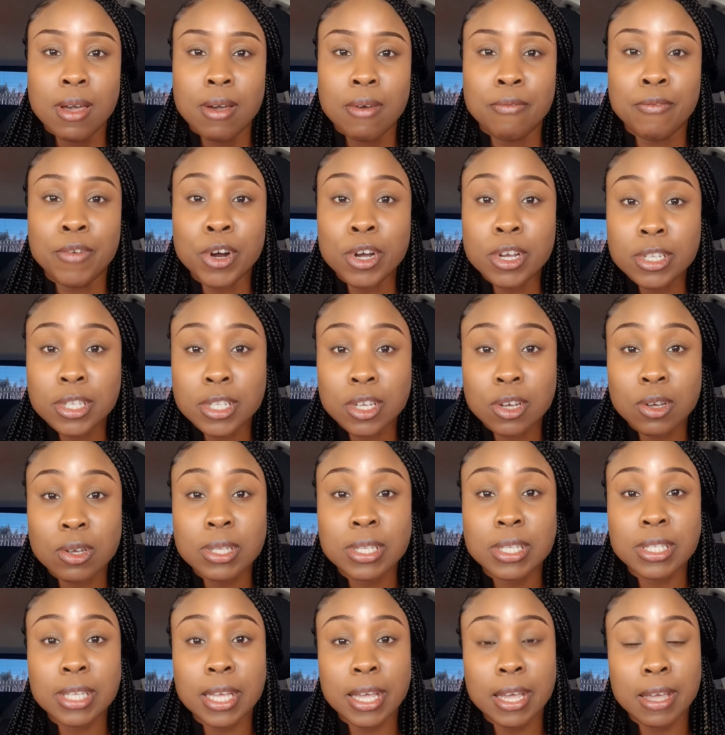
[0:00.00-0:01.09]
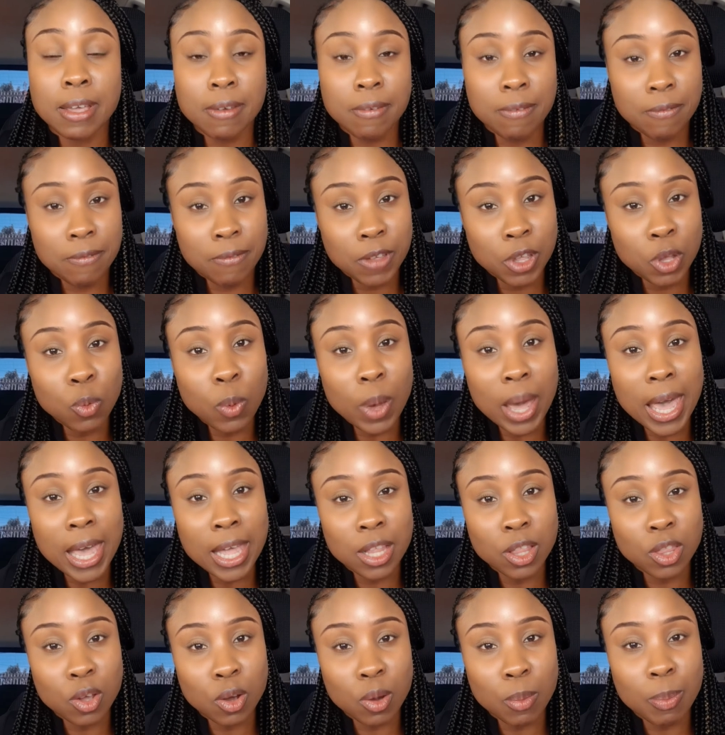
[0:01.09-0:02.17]
Versus if you
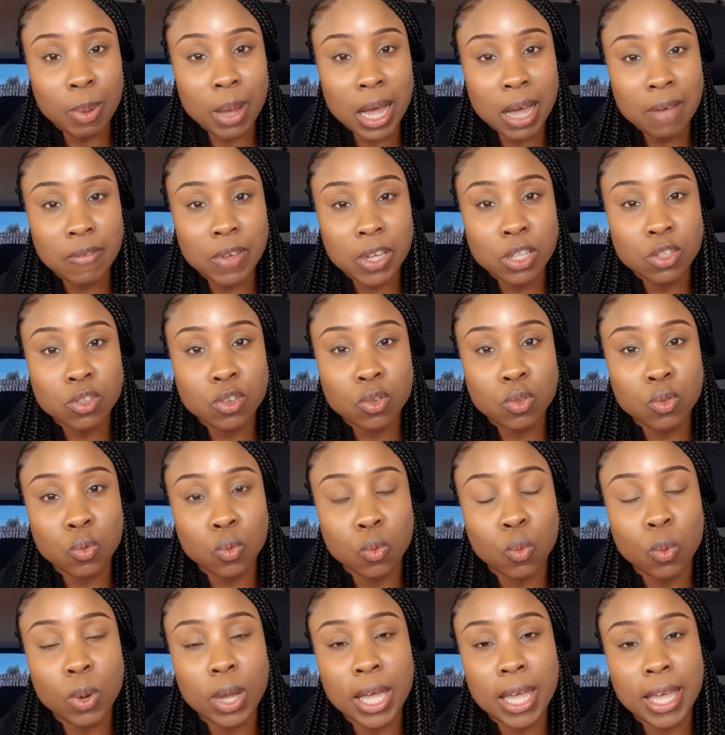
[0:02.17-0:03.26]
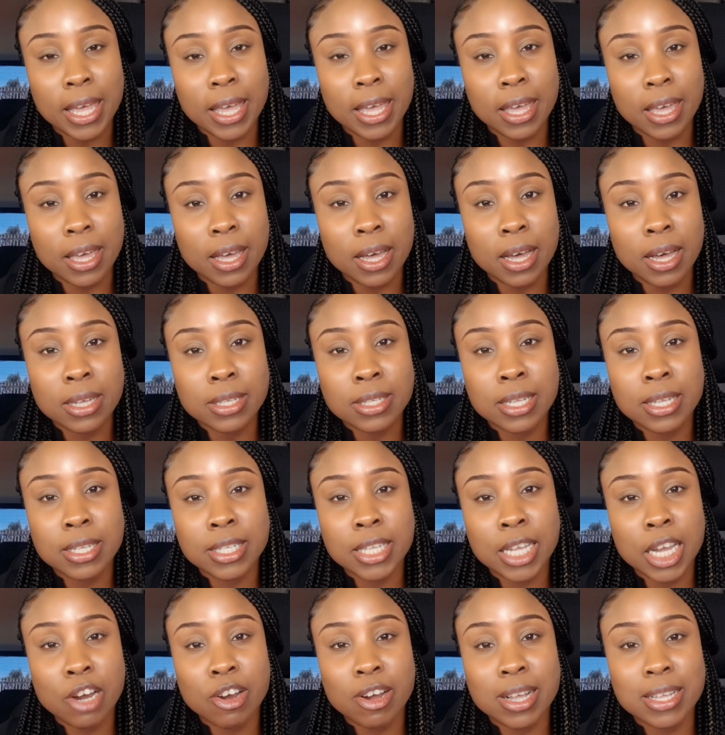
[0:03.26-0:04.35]
end up having to do a
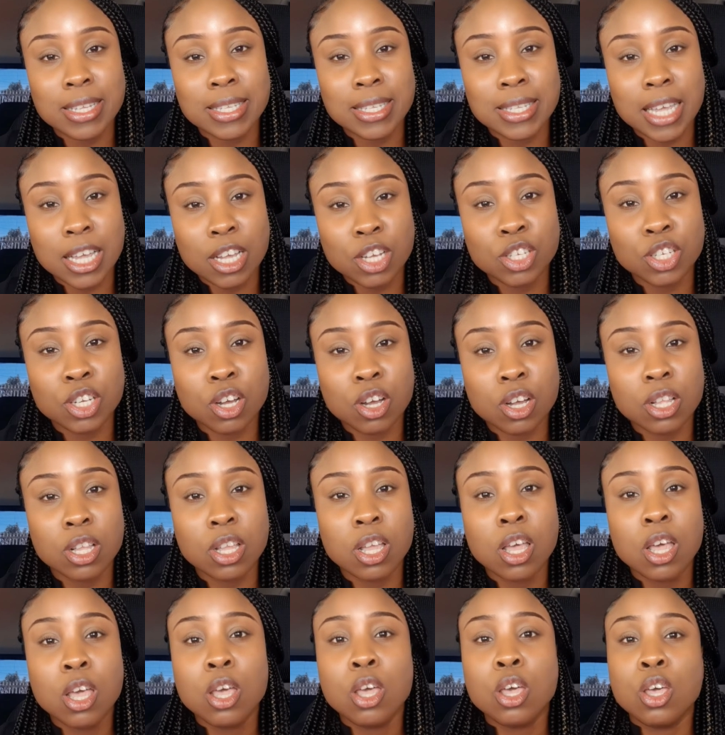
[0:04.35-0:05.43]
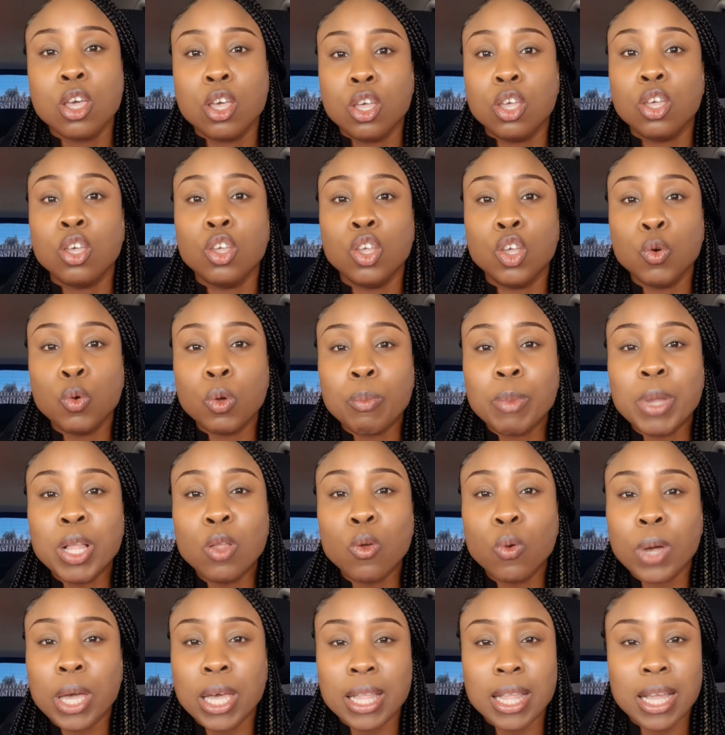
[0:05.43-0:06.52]
cesarean section, you be
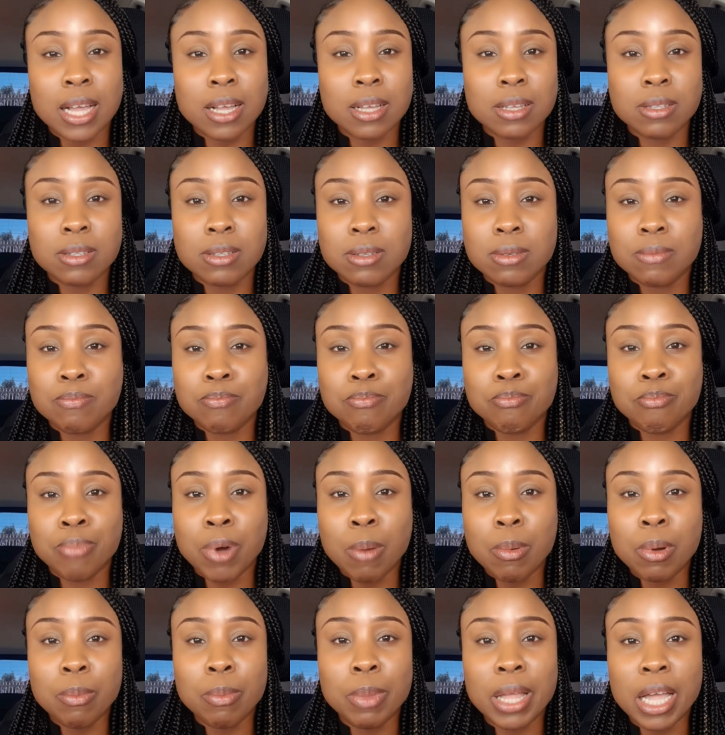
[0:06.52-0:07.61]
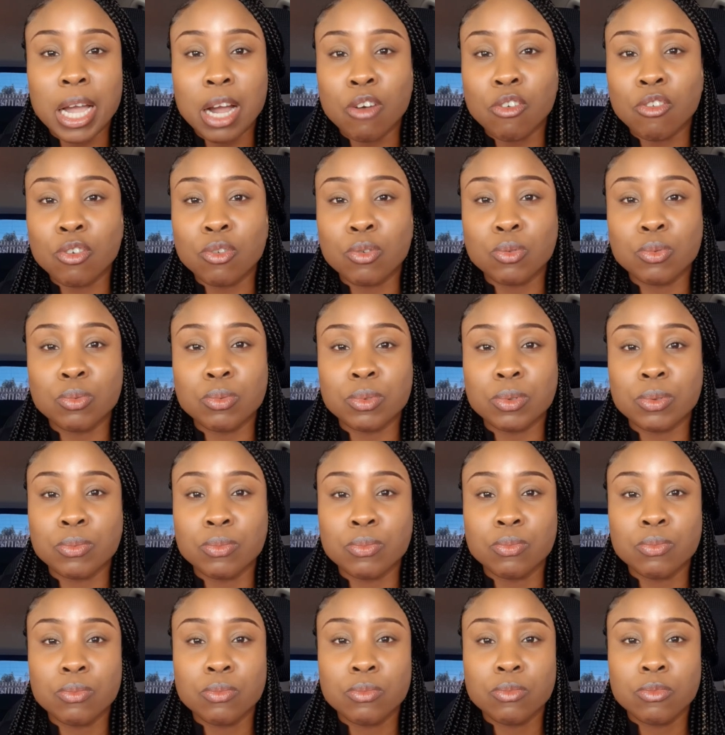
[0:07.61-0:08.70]
looking at probably around
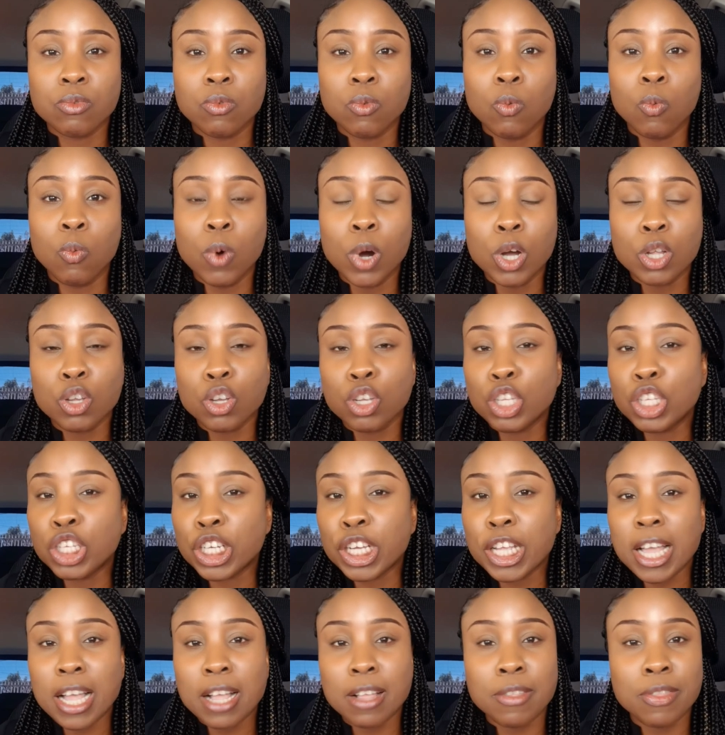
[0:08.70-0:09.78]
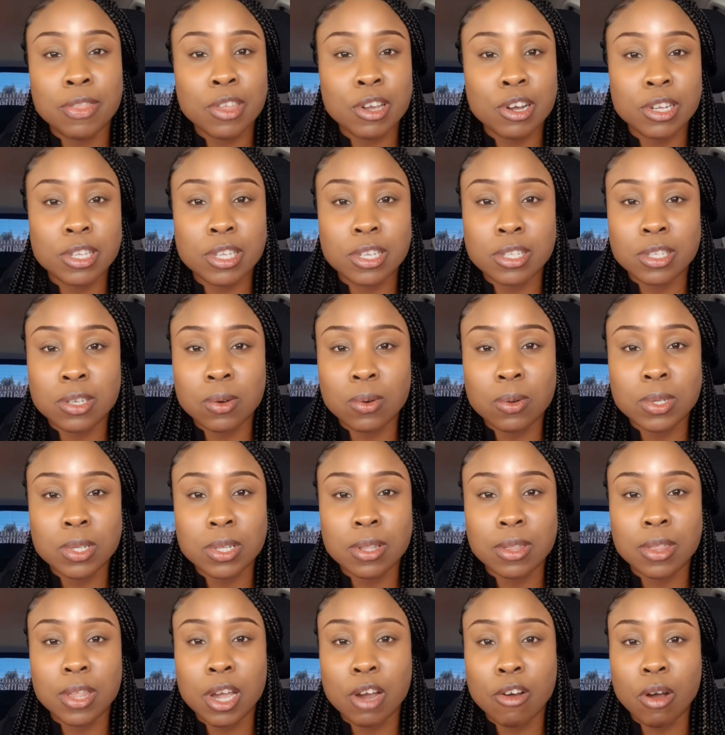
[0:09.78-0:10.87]

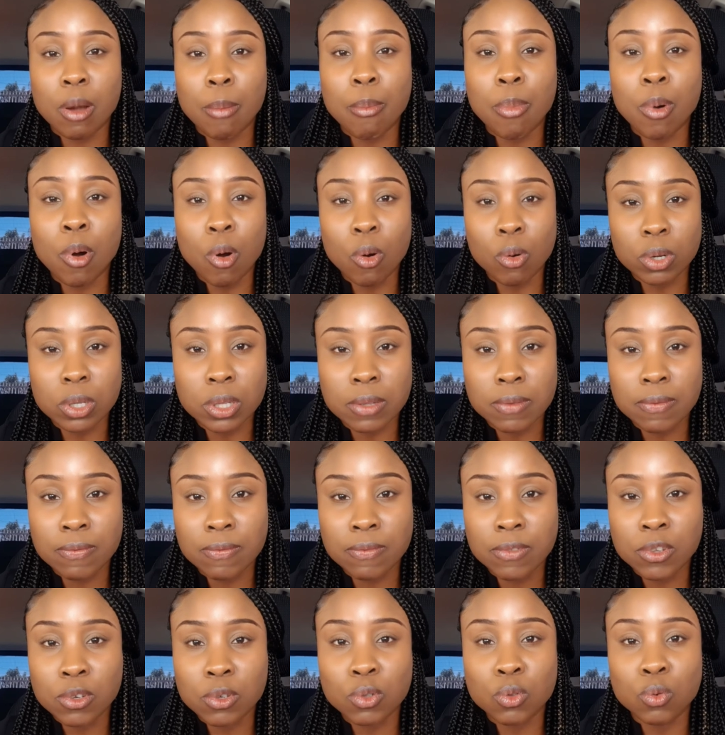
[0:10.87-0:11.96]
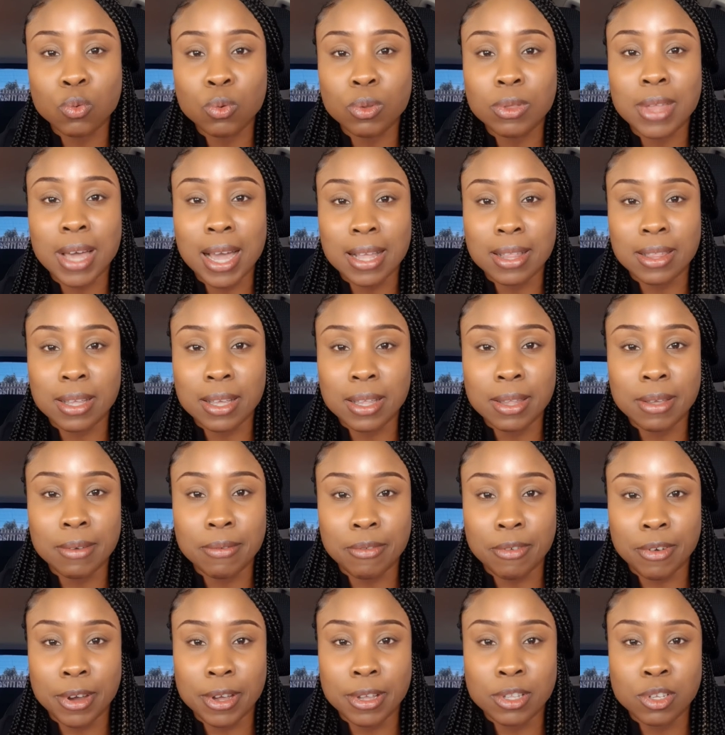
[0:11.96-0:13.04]
$130,000 thereabout to to do that
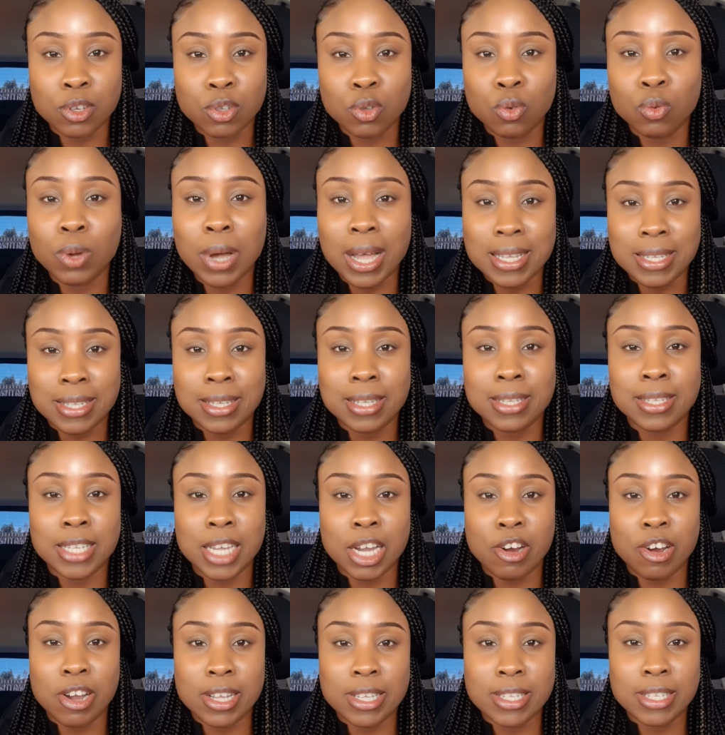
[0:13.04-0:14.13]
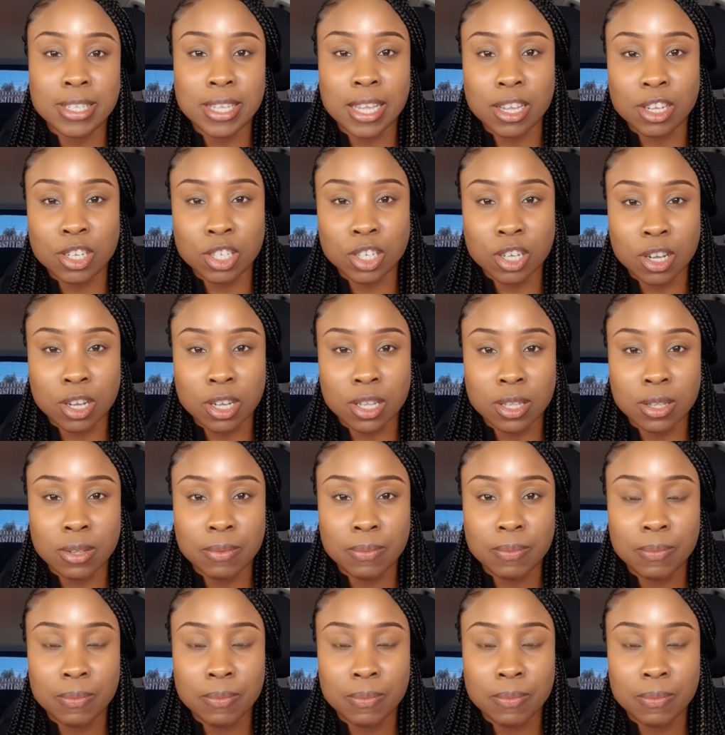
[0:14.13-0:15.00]
delivery, to do a cesarean section,